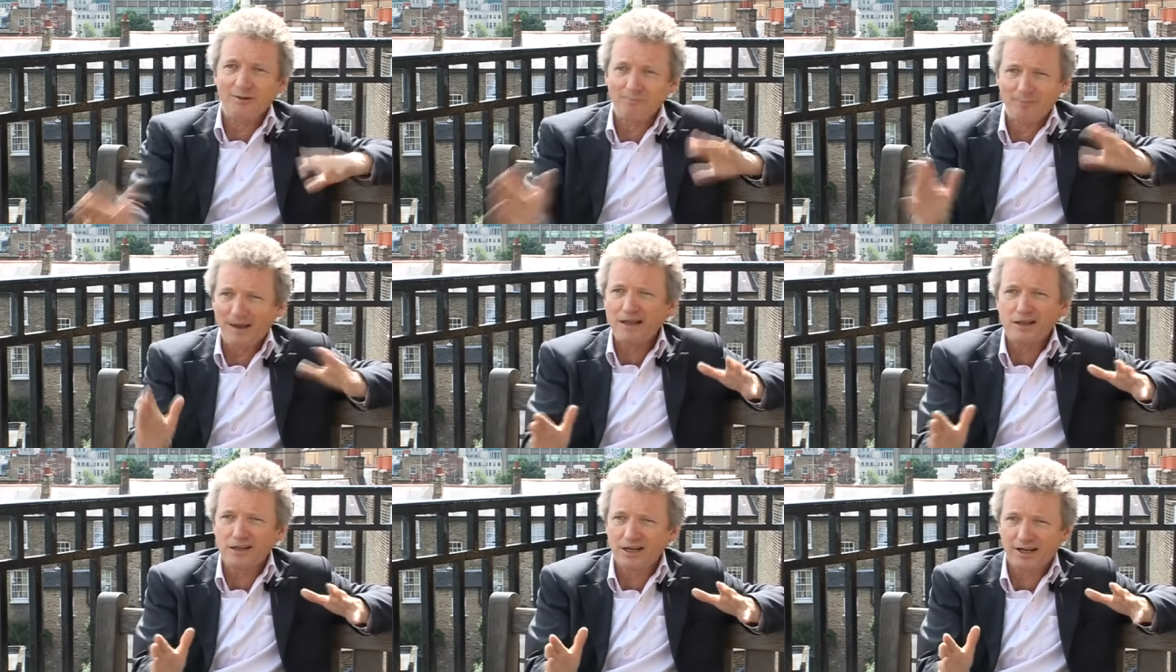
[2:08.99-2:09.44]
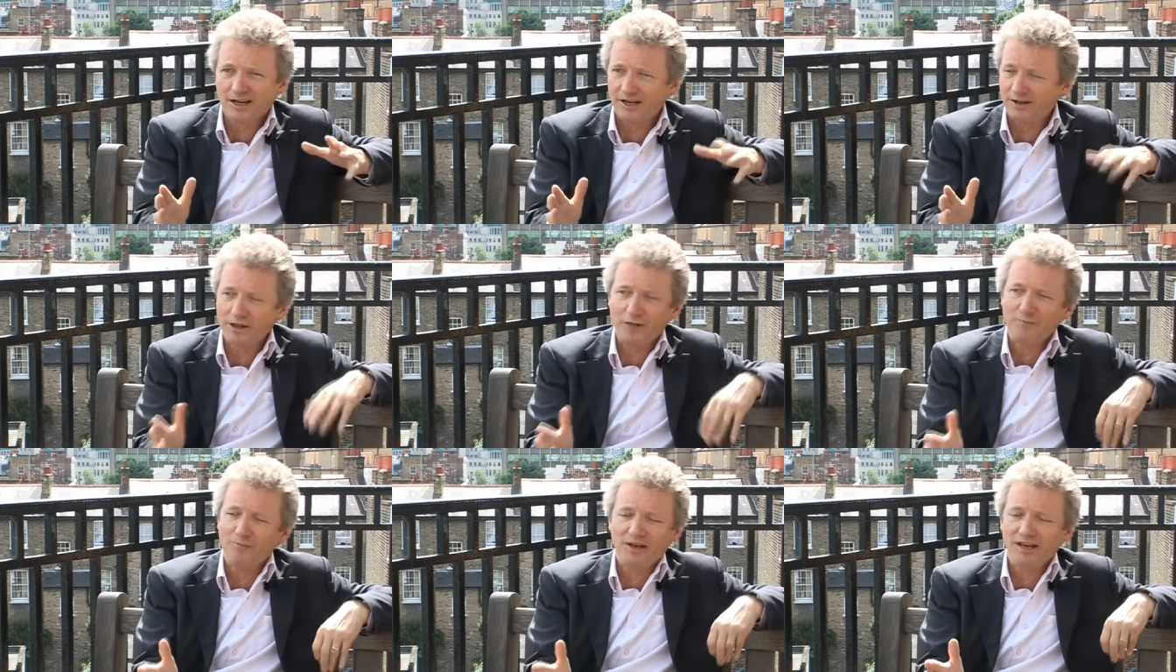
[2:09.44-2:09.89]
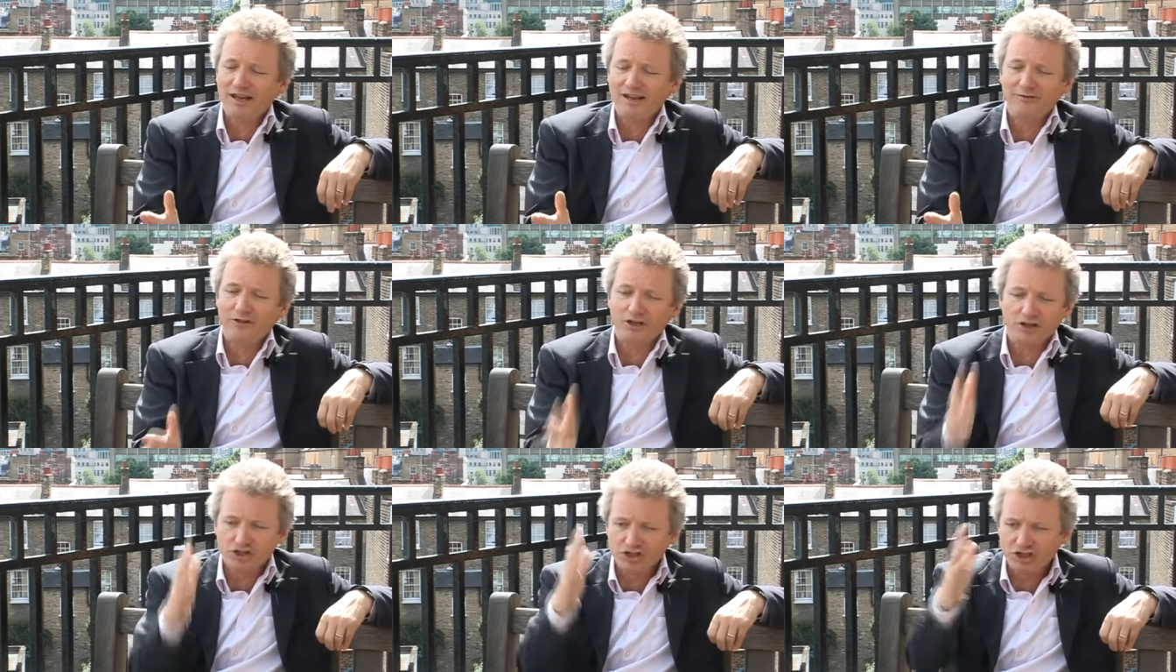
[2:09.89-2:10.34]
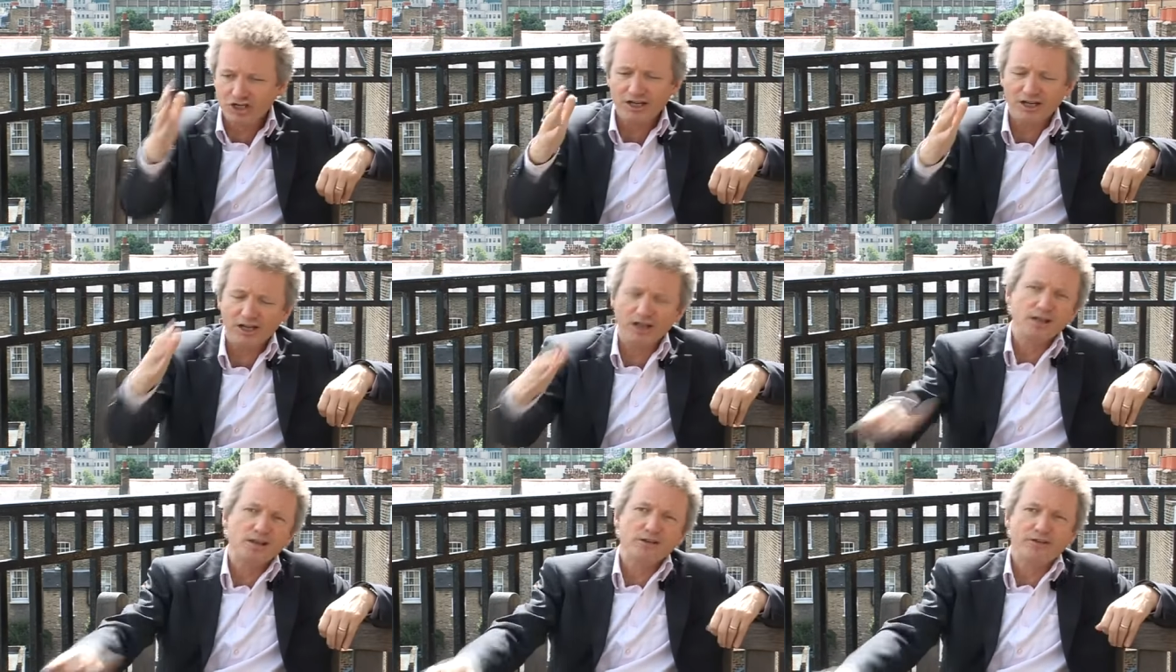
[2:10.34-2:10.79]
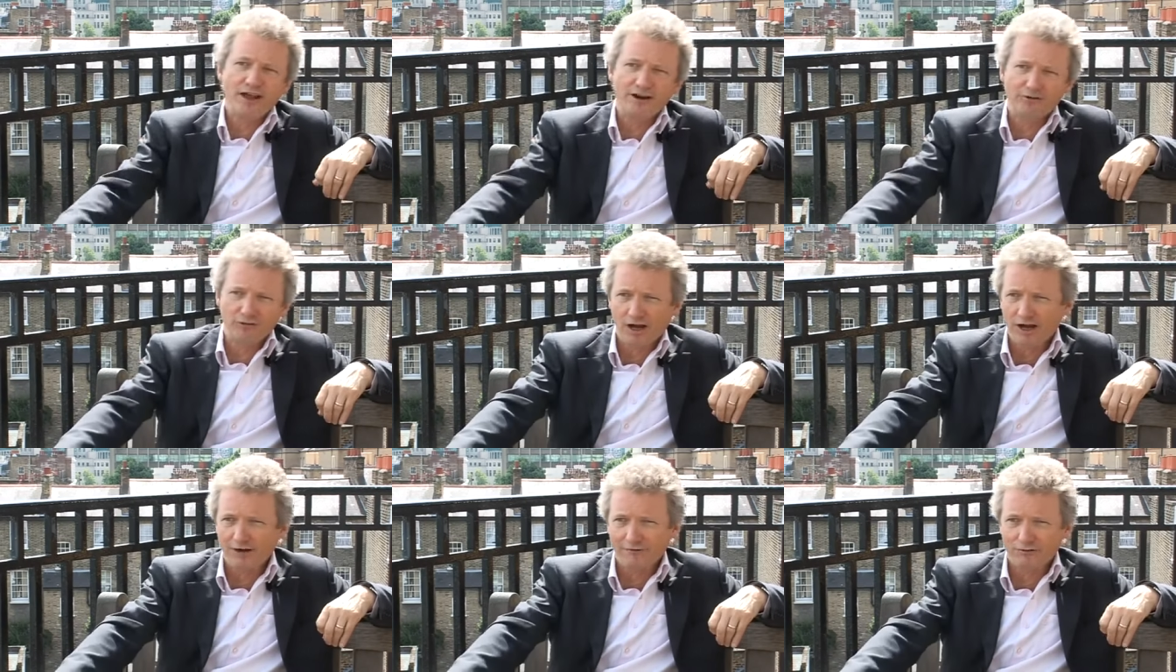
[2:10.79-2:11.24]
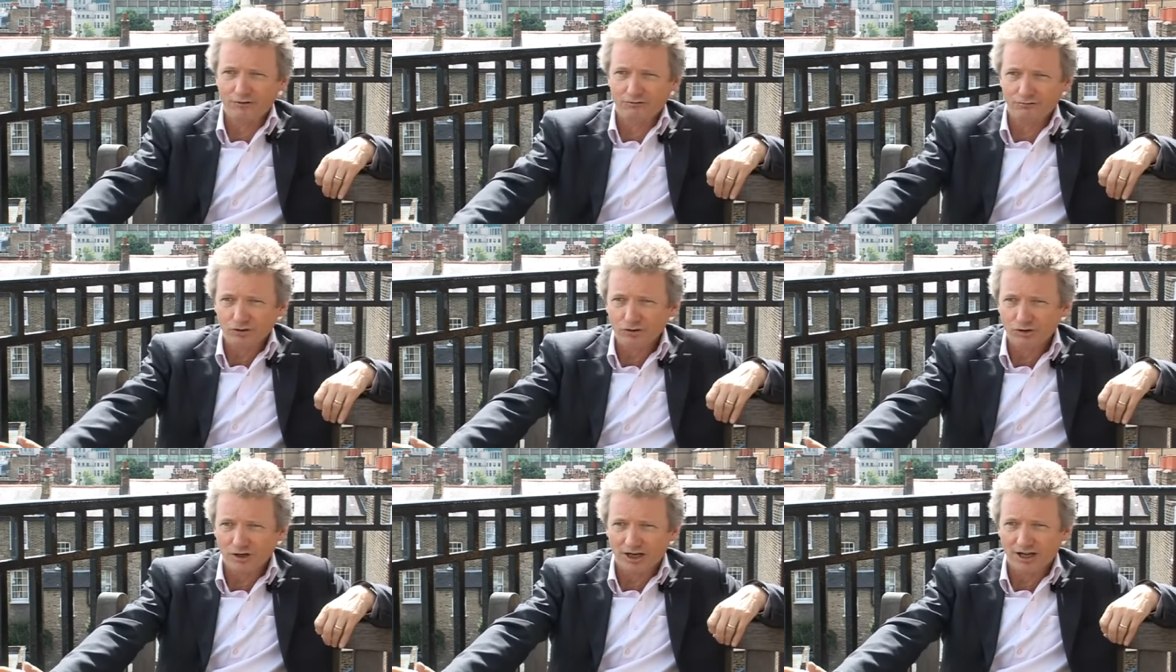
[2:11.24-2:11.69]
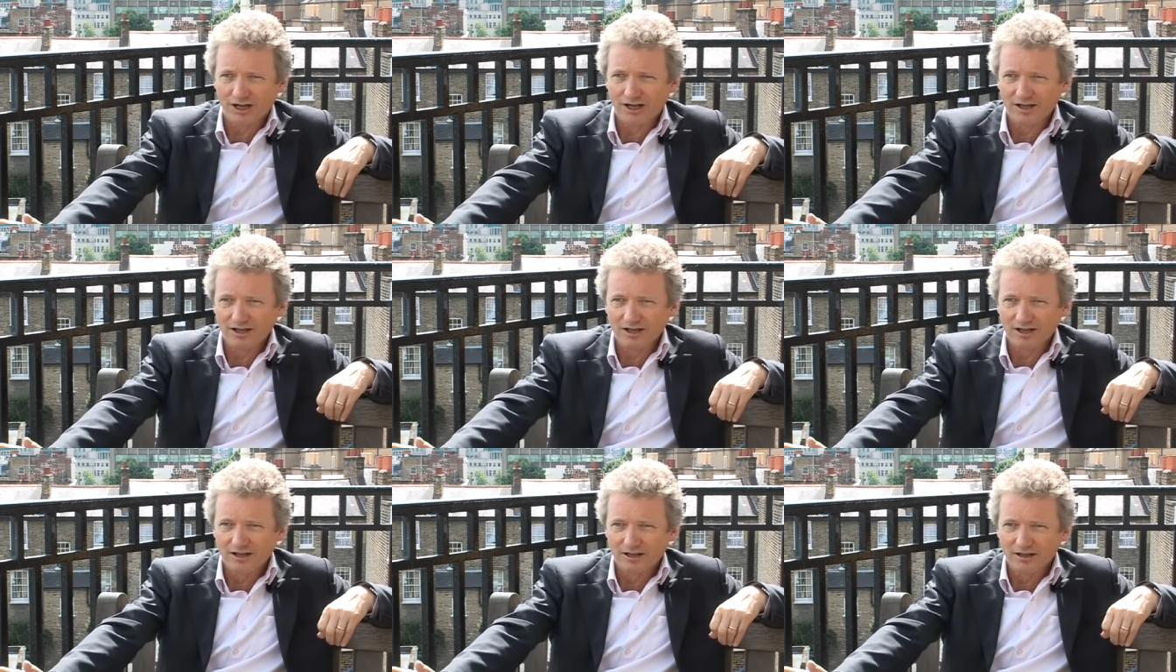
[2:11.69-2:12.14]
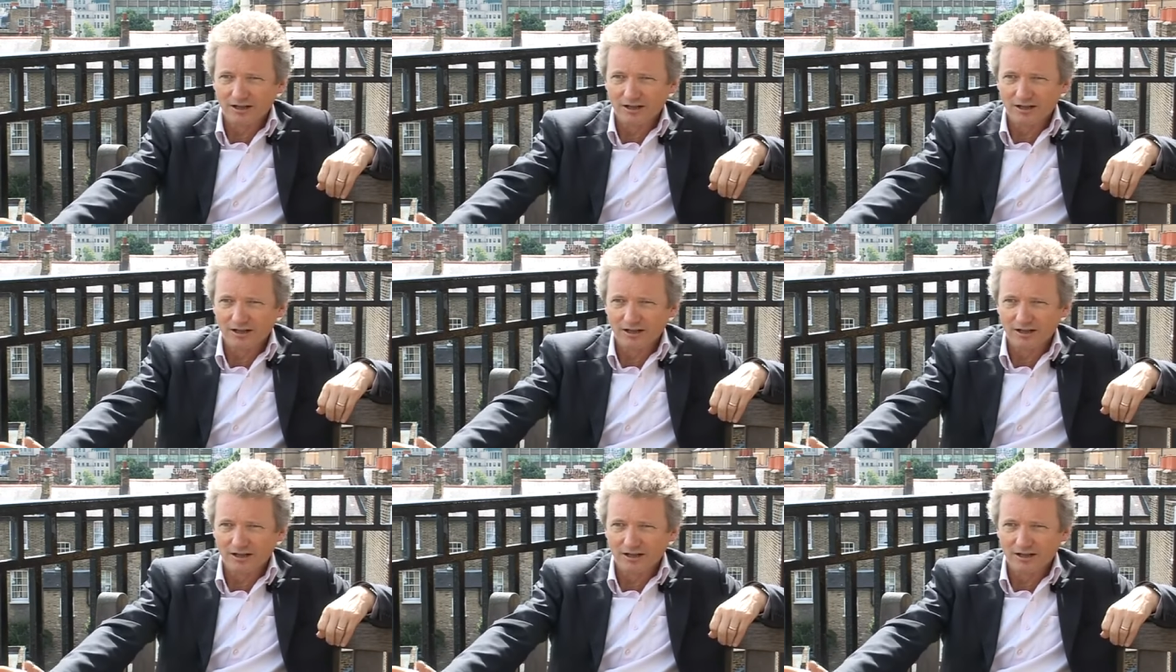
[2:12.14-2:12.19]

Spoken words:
and basically they believe that she is their rightful ruler.